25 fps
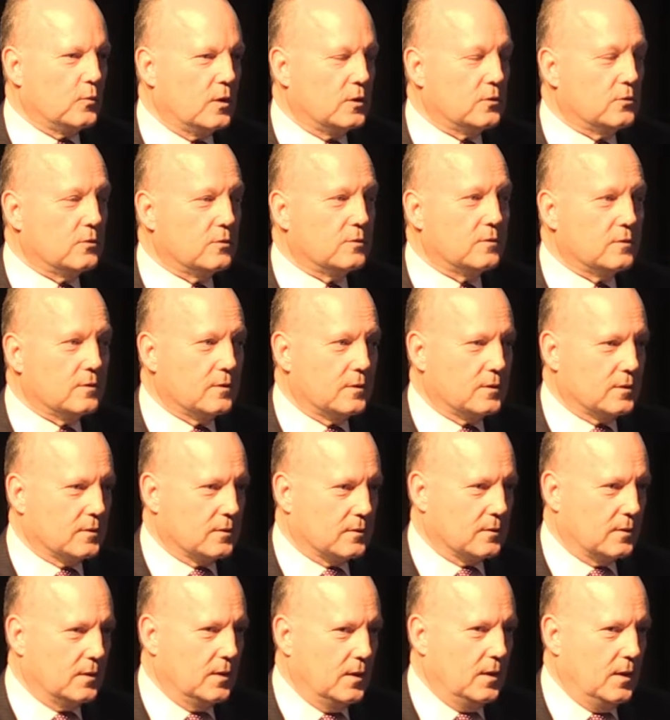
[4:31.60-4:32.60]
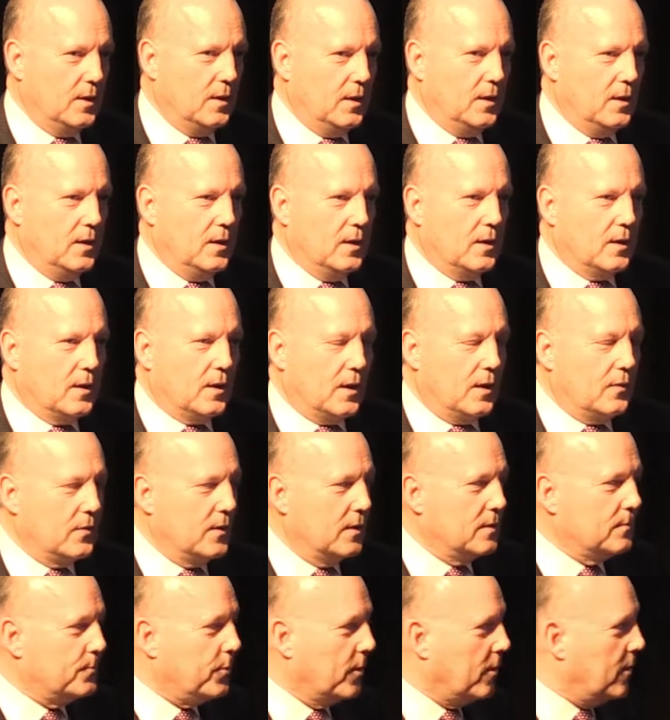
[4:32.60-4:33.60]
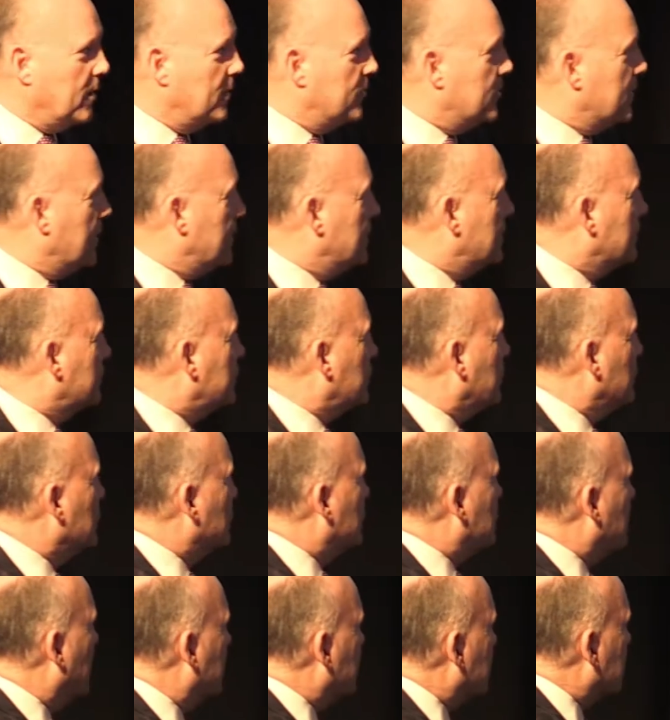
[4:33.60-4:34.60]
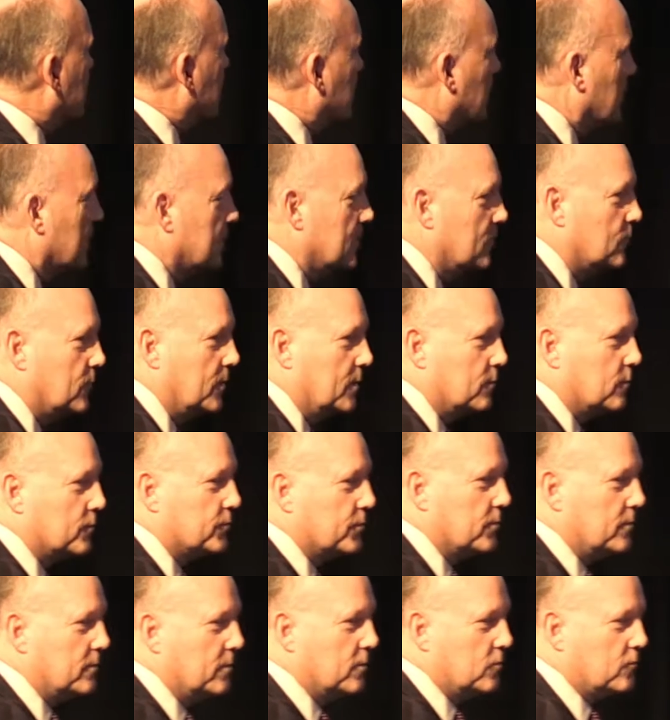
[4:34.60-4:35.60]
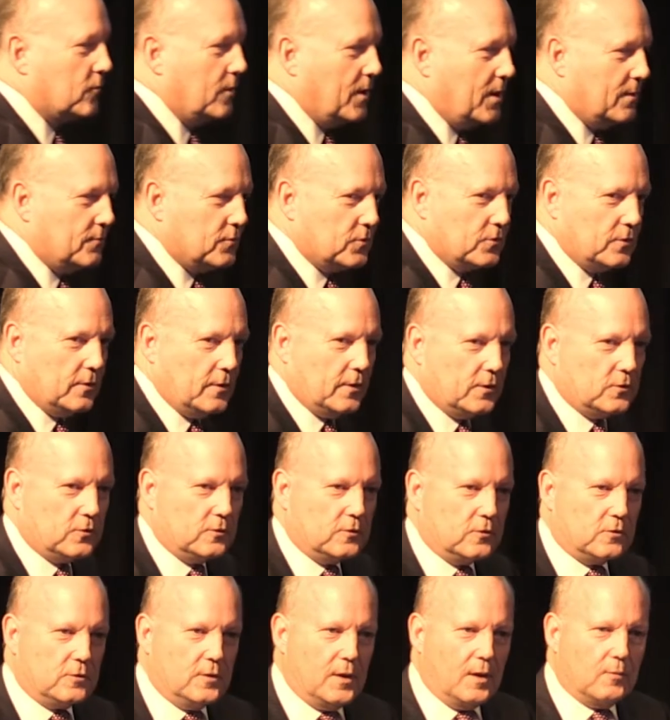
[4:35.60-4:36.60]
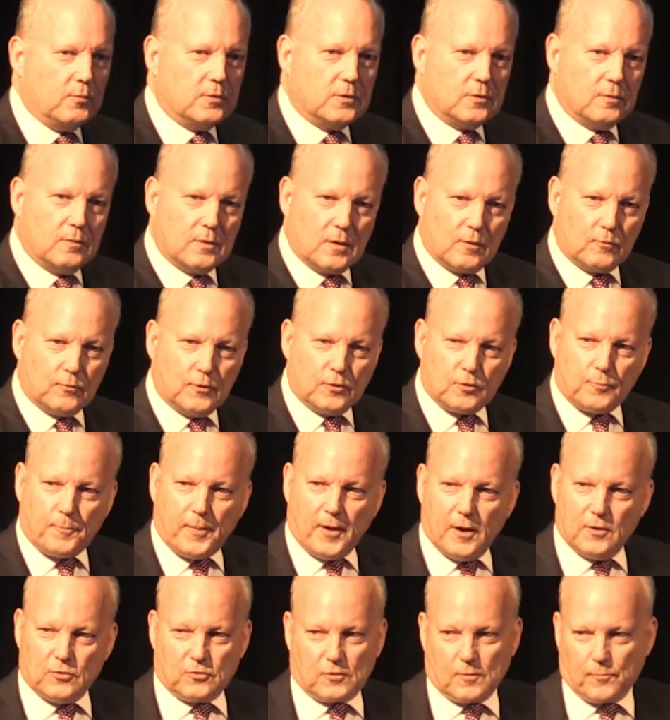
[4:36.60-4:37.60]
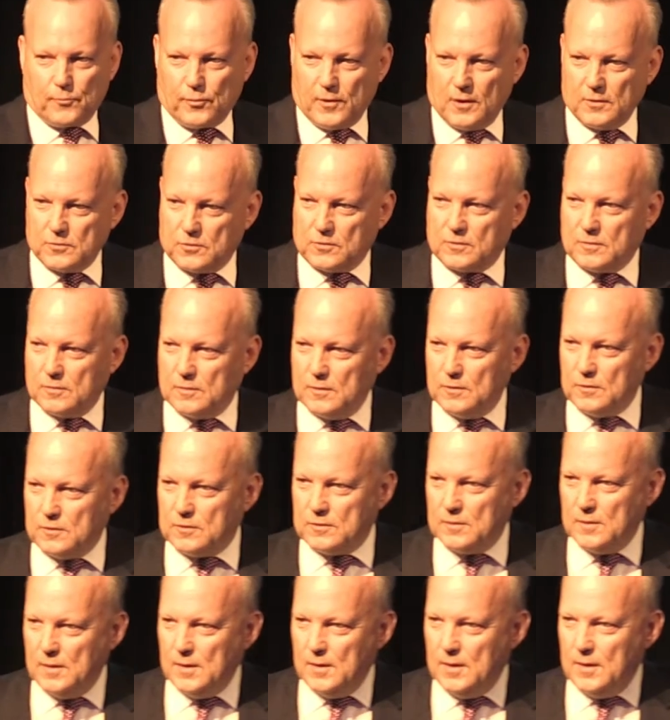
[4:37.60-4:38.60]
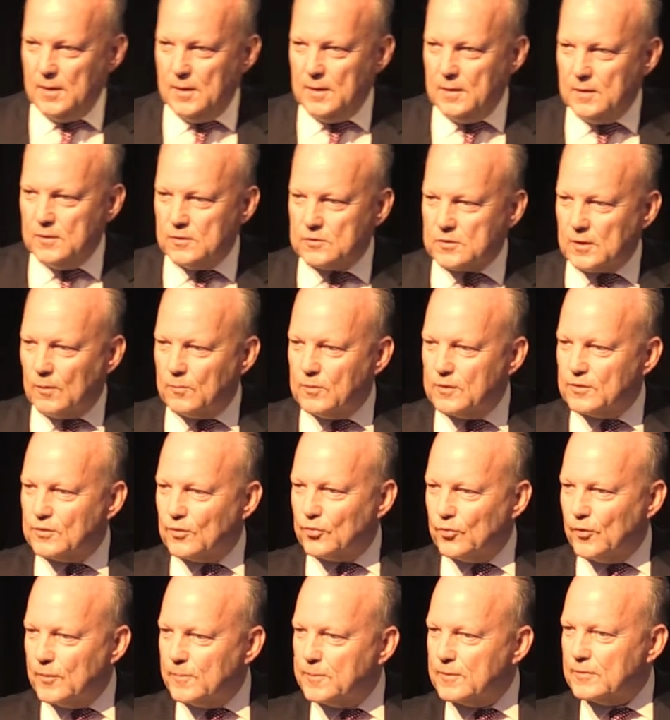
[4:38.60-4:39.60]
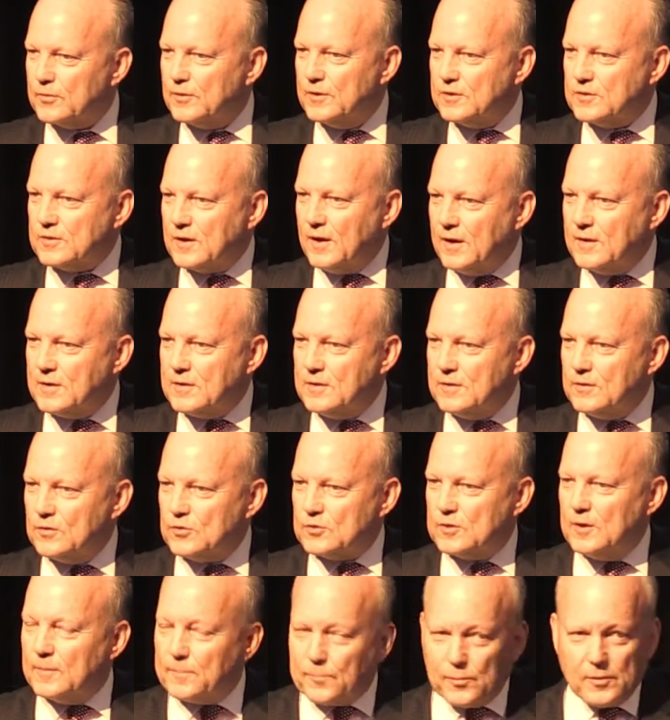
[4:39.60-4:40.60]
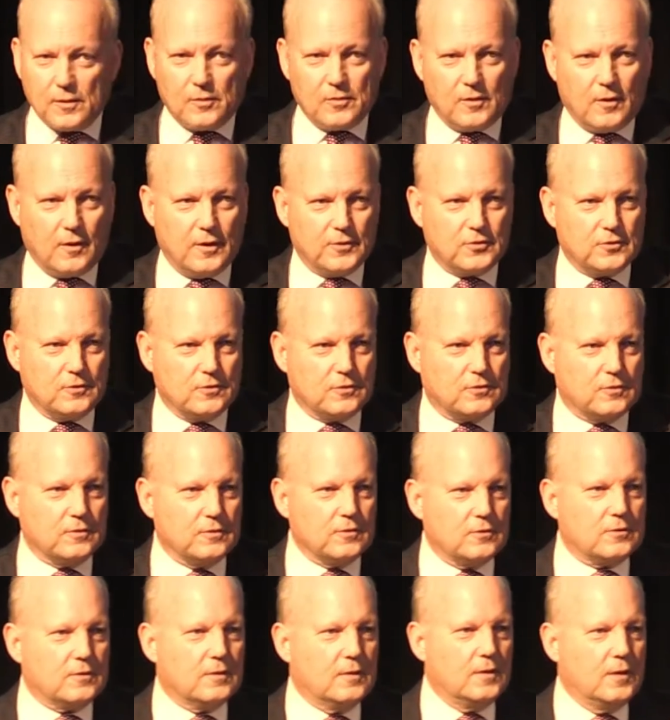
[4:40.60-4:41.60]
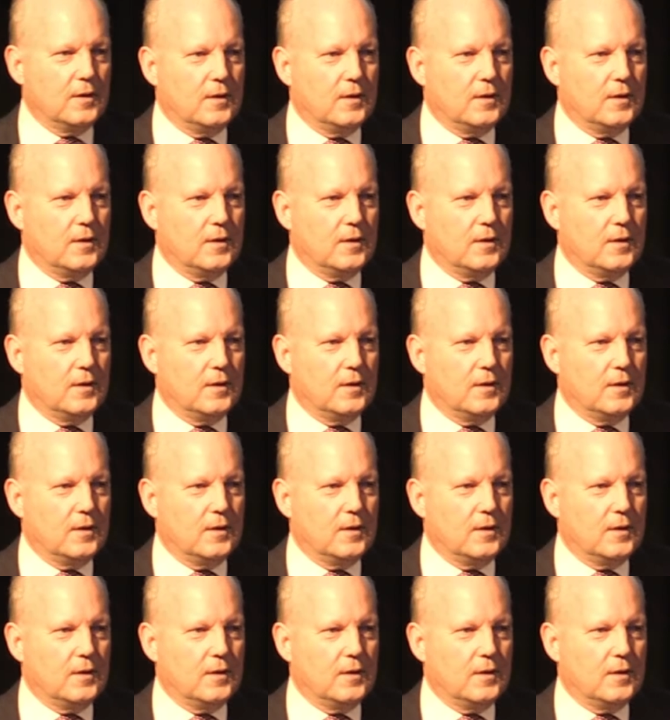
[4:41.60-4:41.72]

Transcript: when you need it. And then by the end of 2017, we will do the driver's licence. Now, we're doing a risk-based approach to this. So we're deliberately taking simpler licences